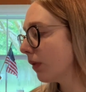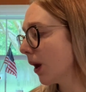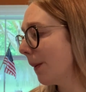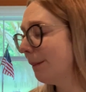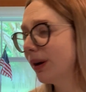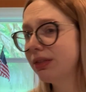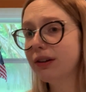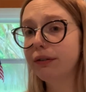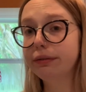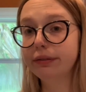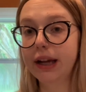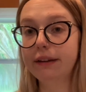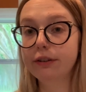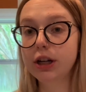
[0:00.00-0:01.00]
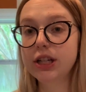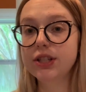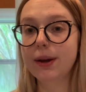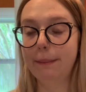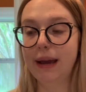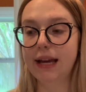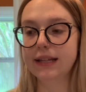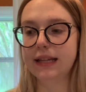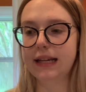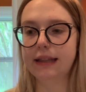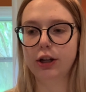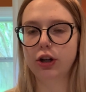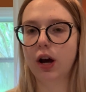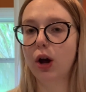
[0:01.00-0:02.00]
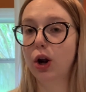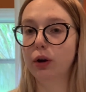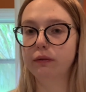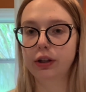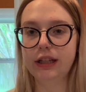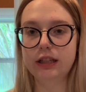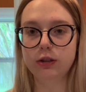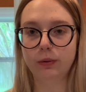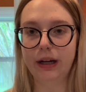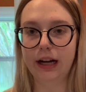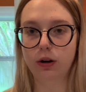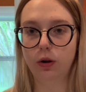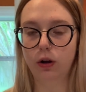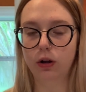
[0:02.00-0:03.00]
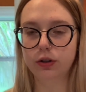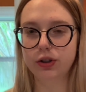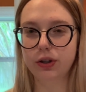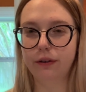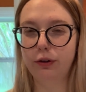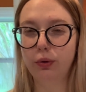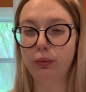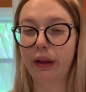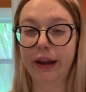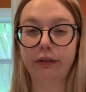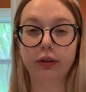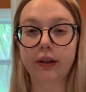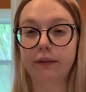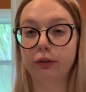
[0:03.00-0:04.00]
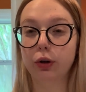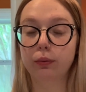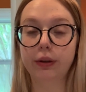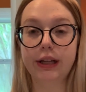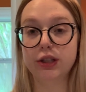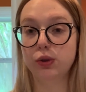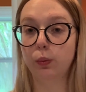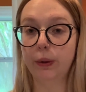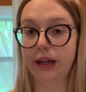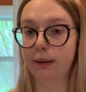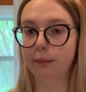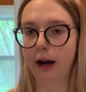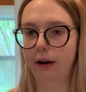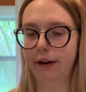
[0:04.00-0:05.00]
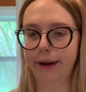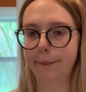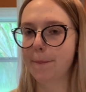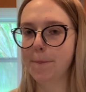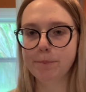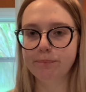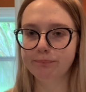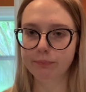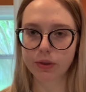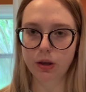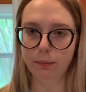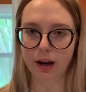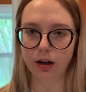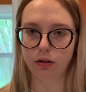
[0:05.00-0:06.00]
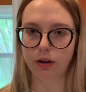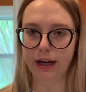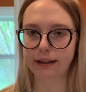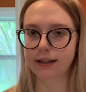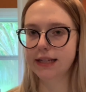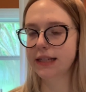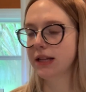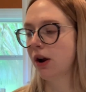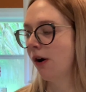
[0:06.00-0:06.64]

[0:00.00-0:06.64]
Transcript: but the flavor is amazing. They're not overly sweet at all. So if you're like looking for a really sweet brownie, you might not like this.